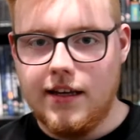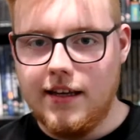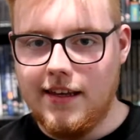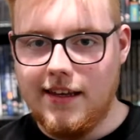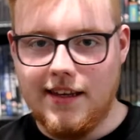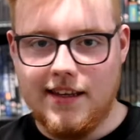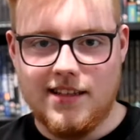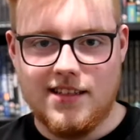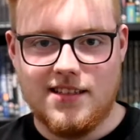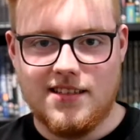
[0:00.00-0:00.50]

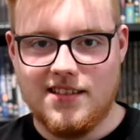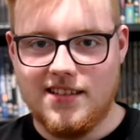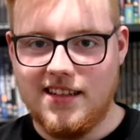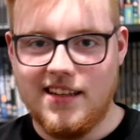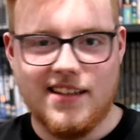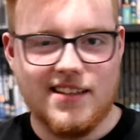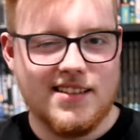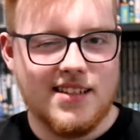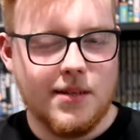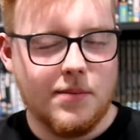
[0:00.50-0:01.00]
It's
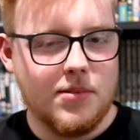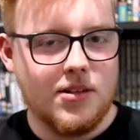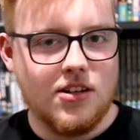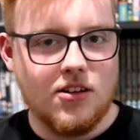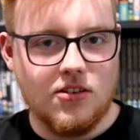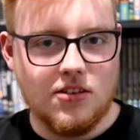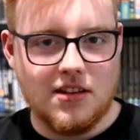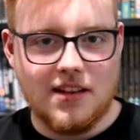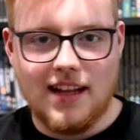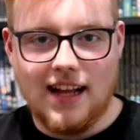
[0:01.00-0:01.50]
your
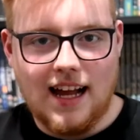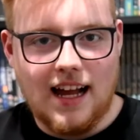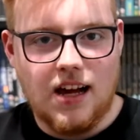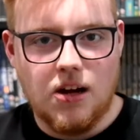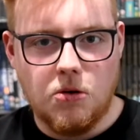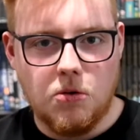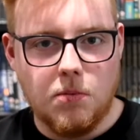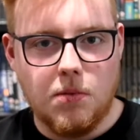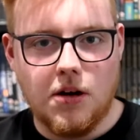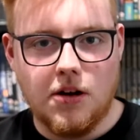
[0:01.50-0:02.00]
typical
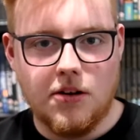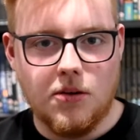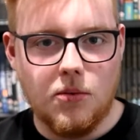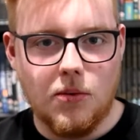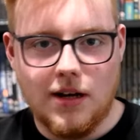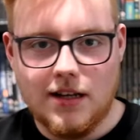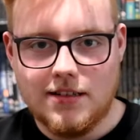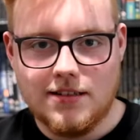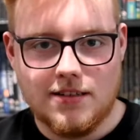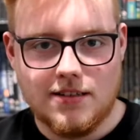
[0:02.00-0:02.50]
cowboy
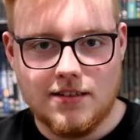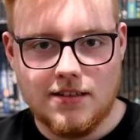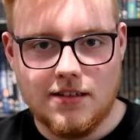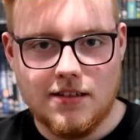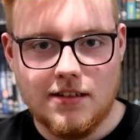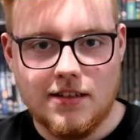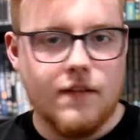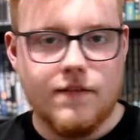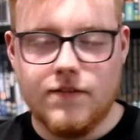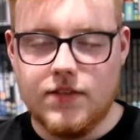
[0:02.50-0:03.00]
western.